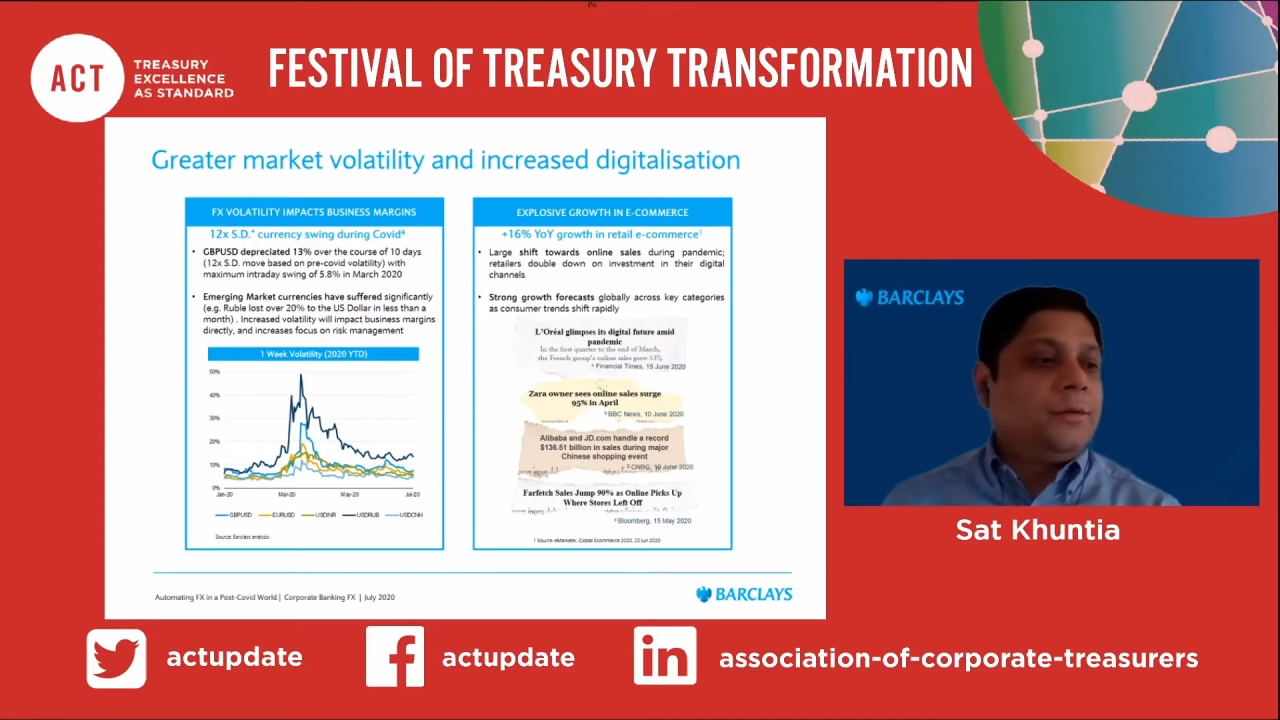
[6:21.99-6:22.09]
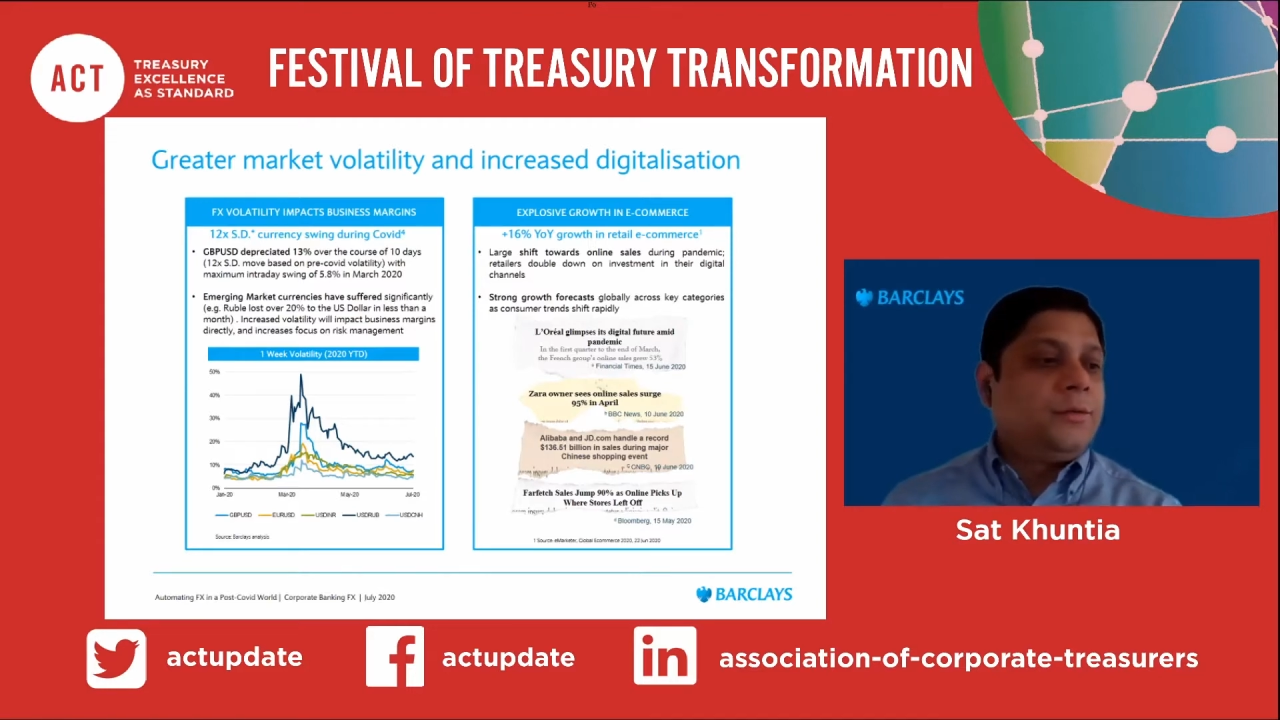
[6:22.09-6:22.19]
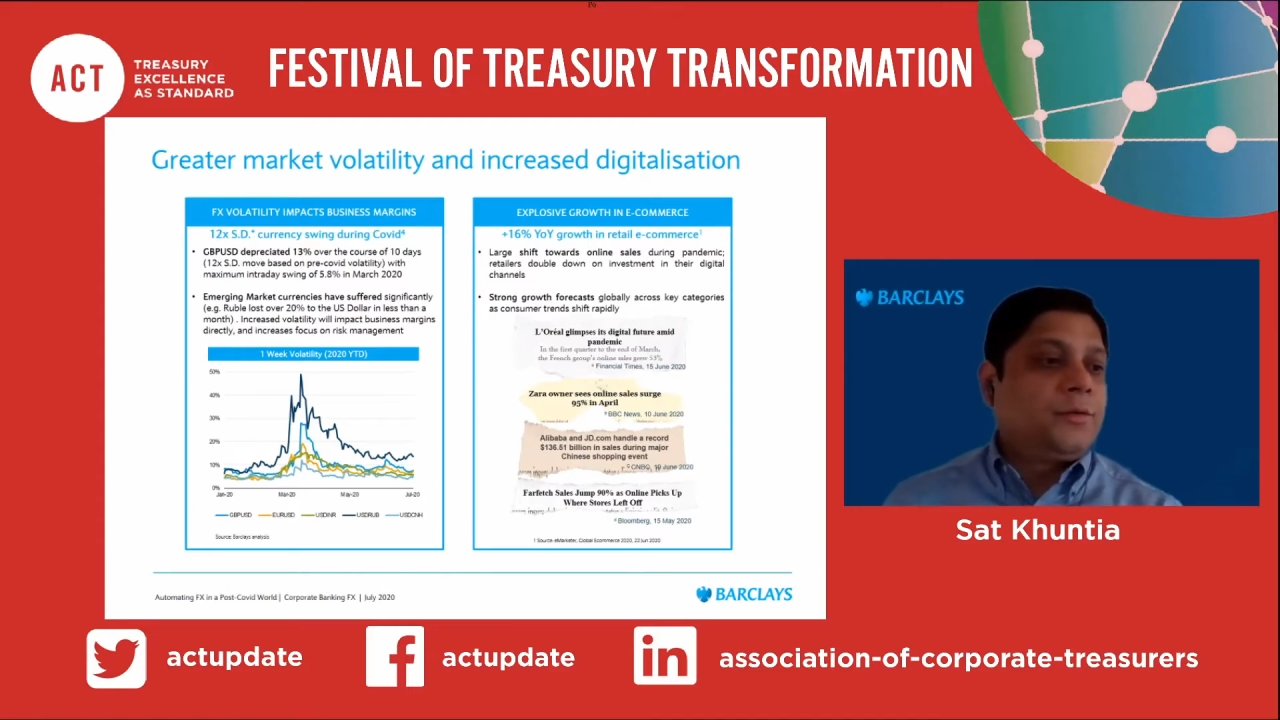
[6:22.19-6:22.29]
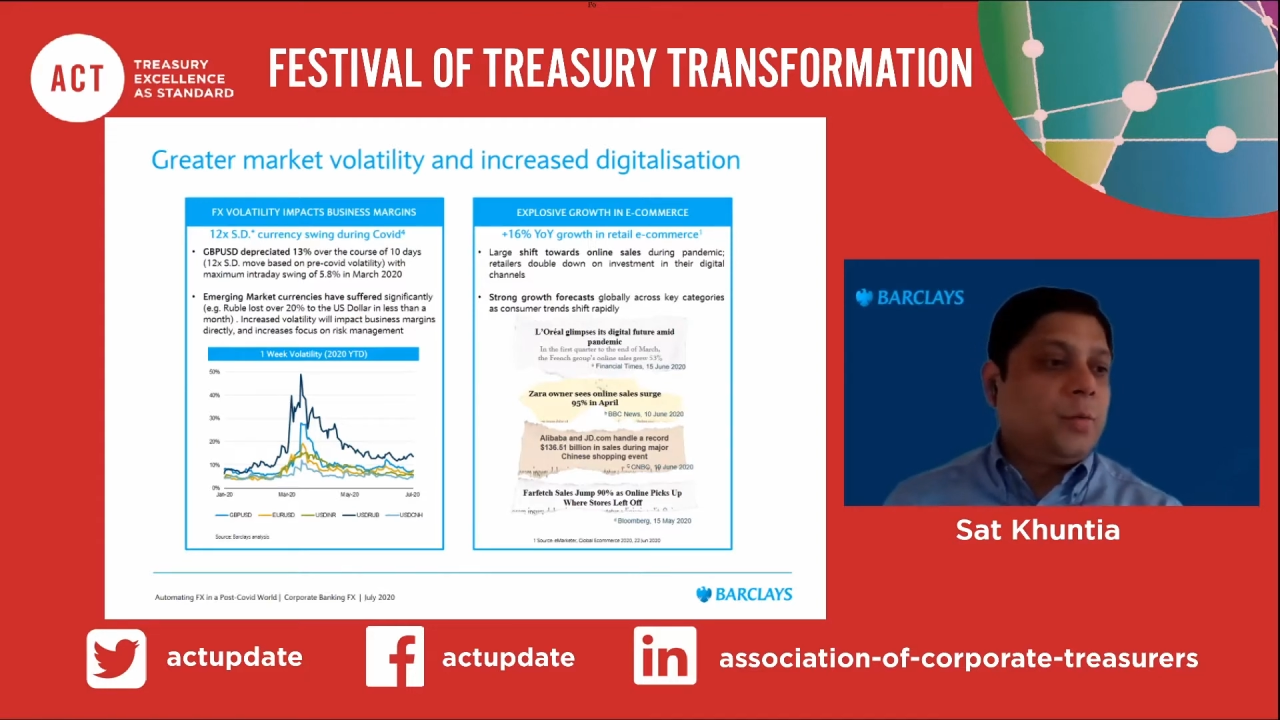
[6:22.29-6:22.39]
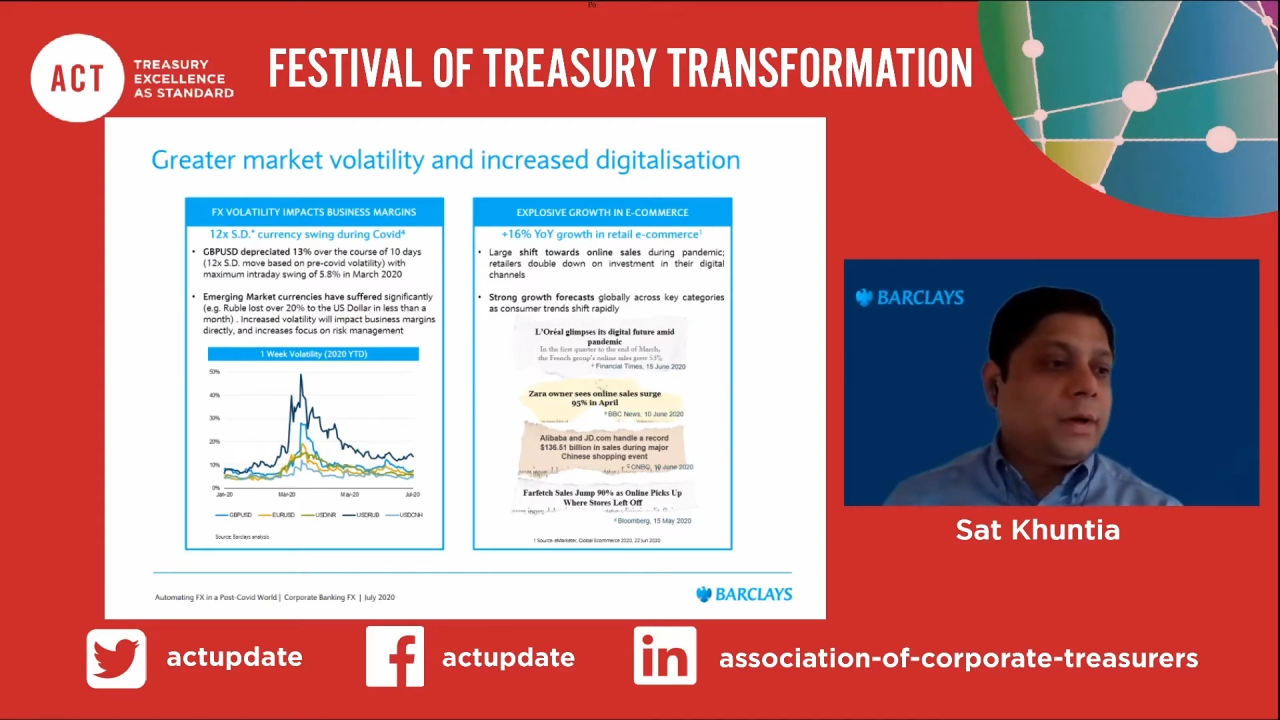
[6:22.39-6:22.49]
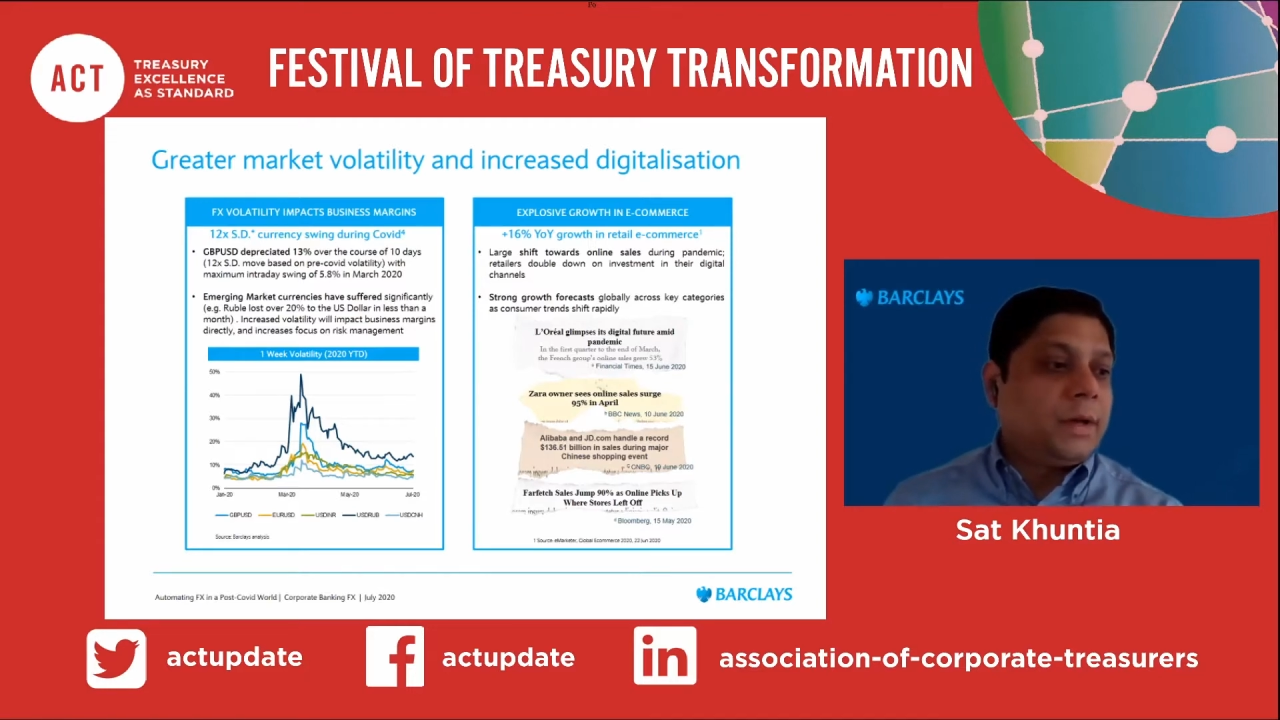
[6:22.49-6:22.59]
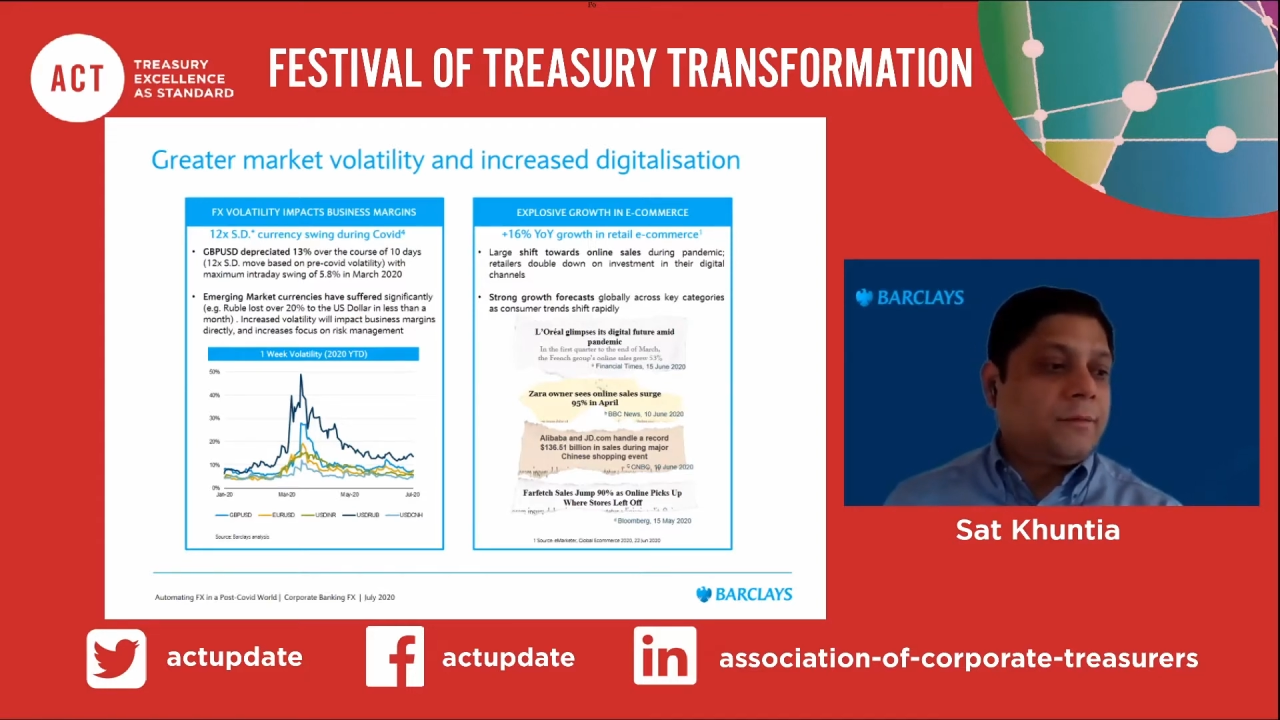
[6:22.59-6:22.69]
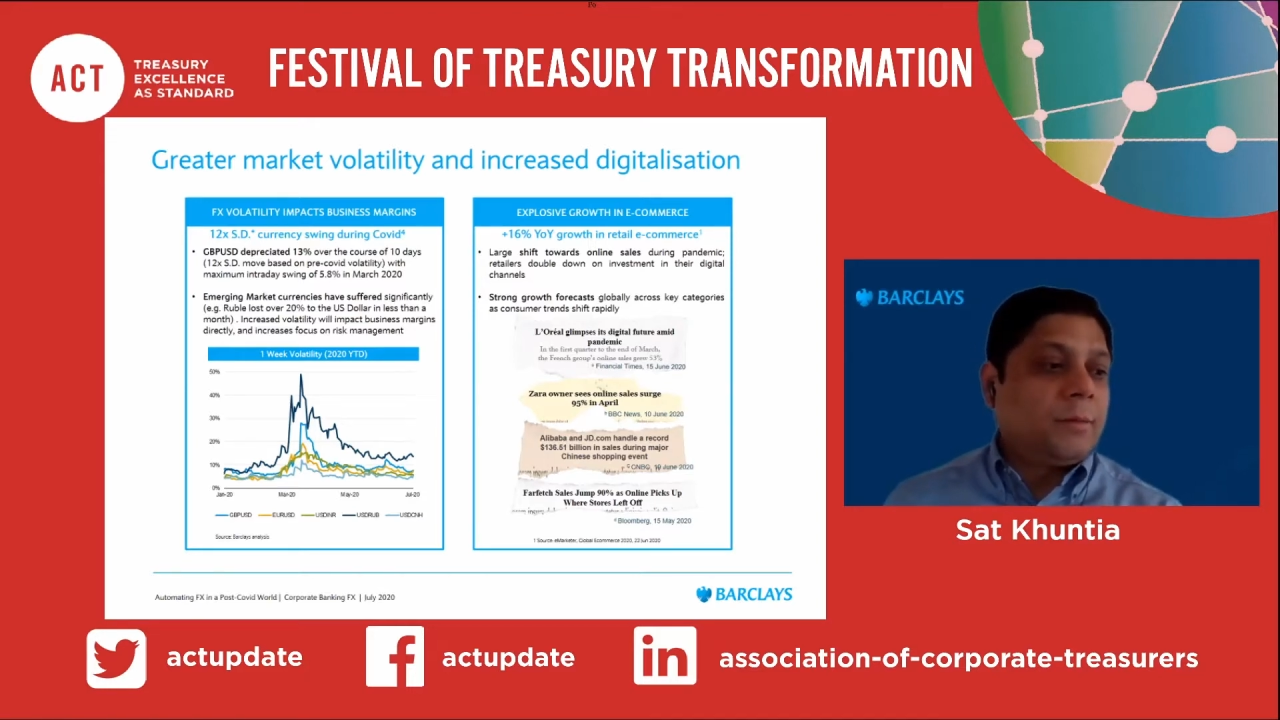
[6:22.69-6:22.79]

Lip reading: used to working